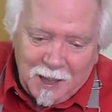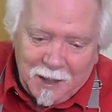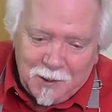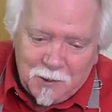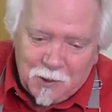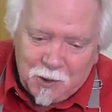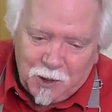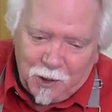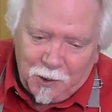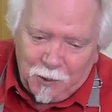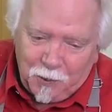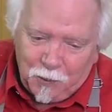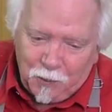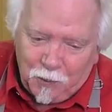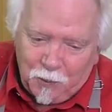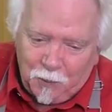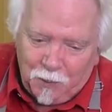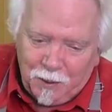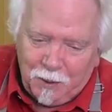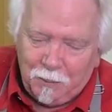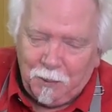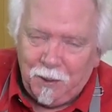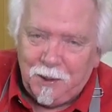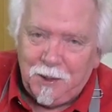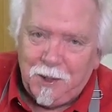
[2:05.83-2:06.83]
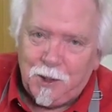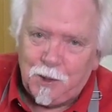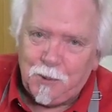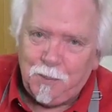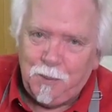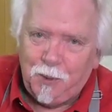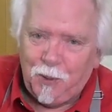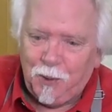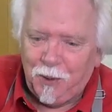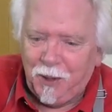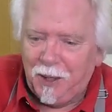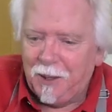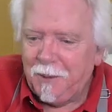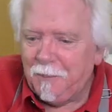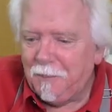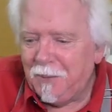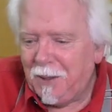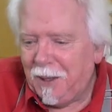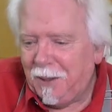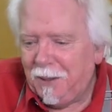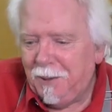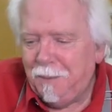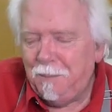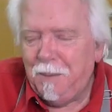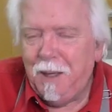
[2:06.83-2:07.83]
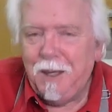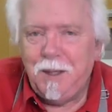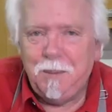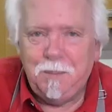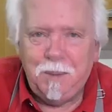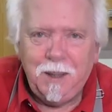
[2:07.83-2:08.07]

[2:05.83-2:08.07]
So when I went this morning, I made a